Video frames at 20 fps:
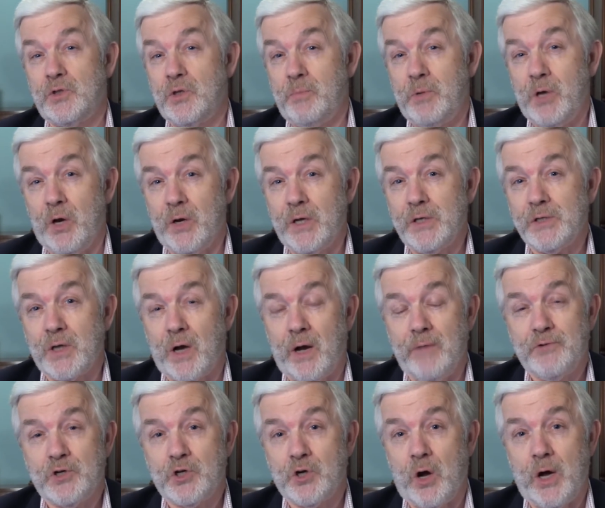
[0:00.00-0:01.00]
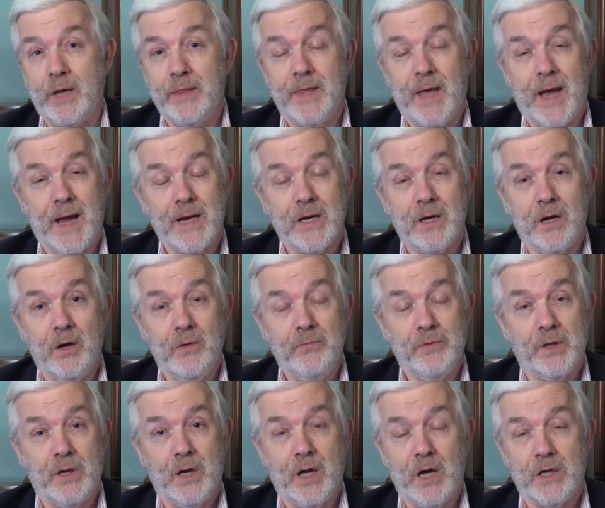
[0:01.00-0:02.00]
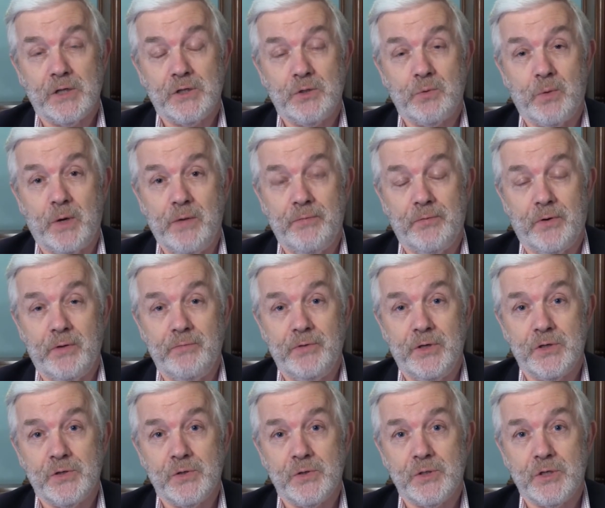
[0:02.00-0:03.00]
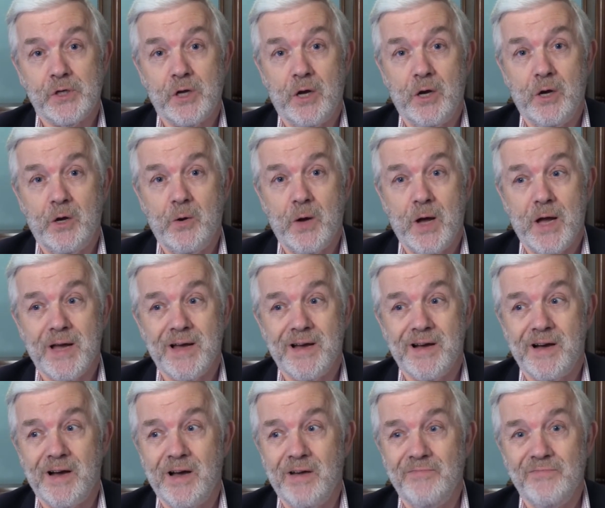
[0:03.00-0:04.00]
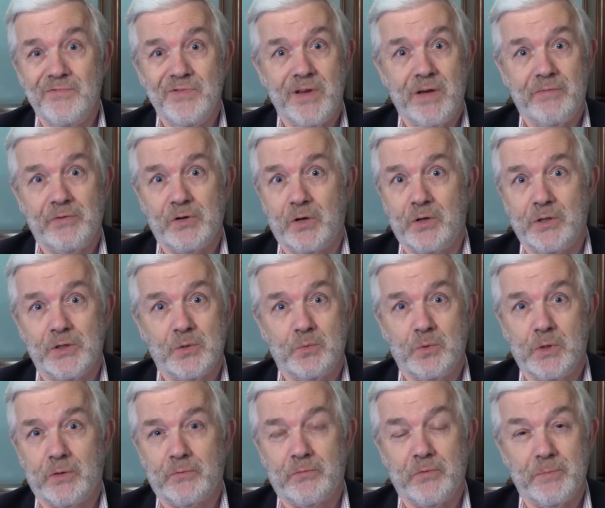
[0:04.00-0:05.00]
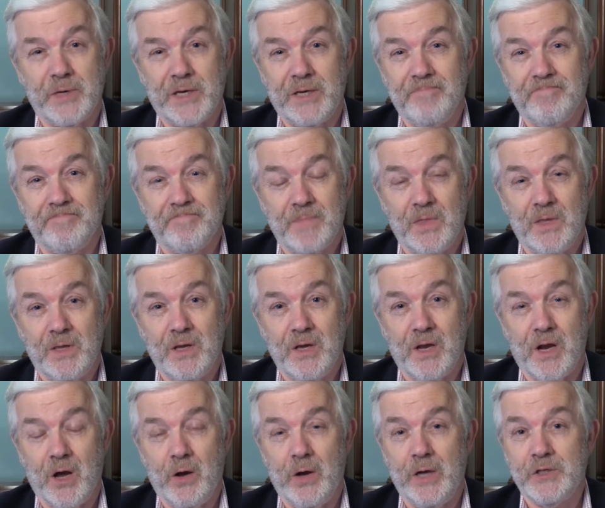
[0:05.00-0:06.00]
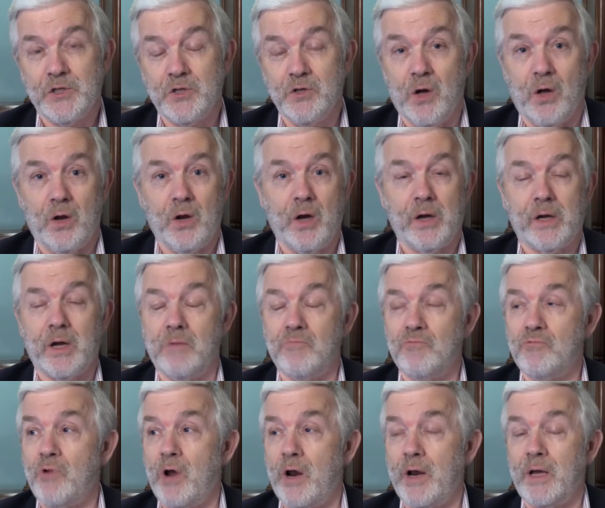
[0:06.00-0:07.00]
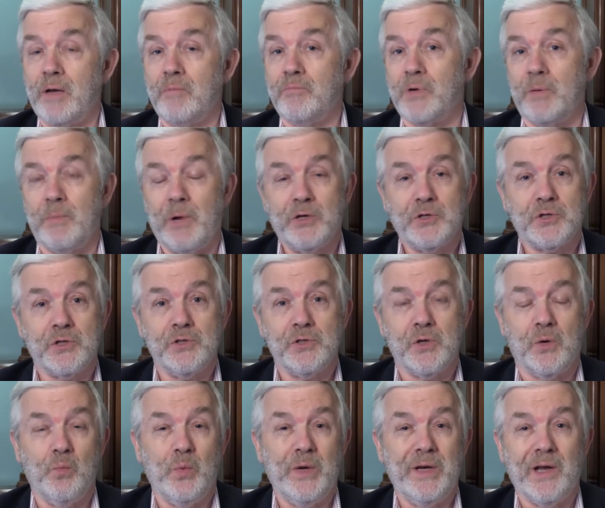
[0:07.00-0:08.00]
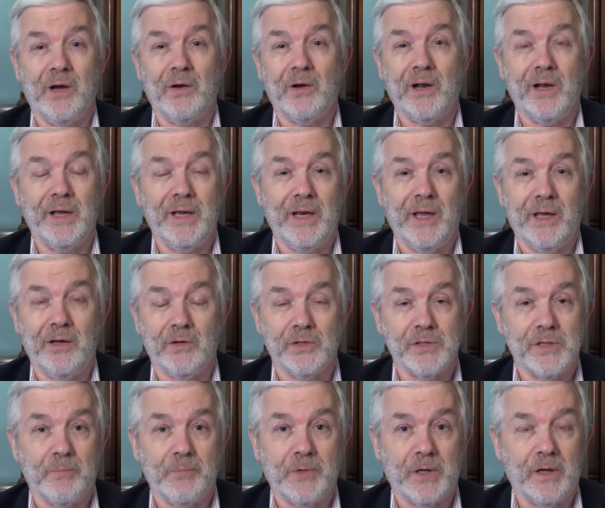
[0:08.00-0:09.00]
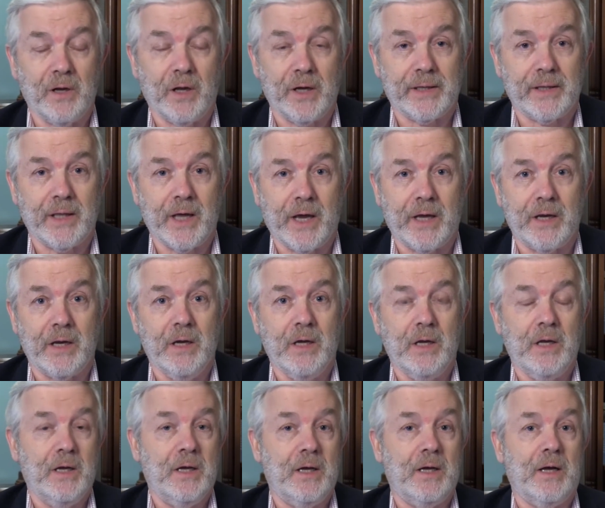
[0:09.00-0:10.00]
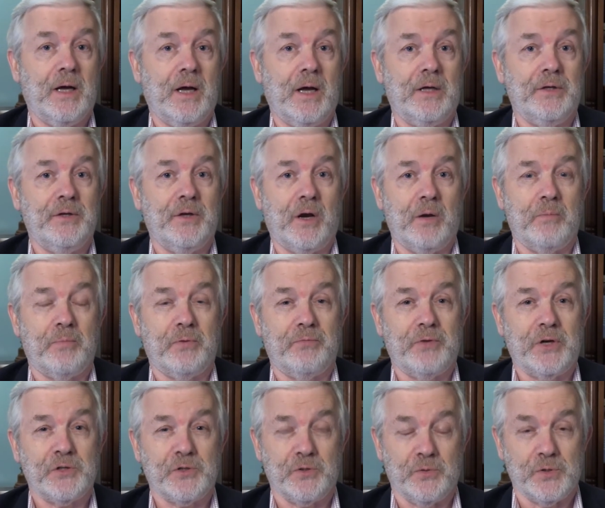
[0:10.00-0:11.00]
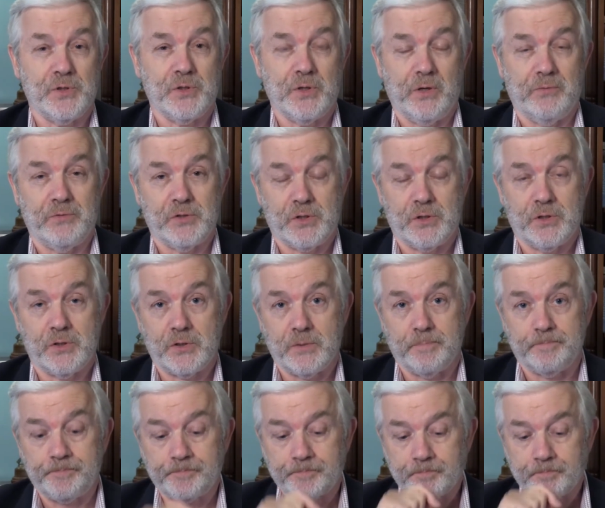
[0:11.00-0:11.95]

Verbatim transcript: to be honest, I've tried that over the last twenty-five years or so. I've never got it to work for me. You know, it's not like I'm running promotions on window cleaning or something like that. Uh, you know, professional services,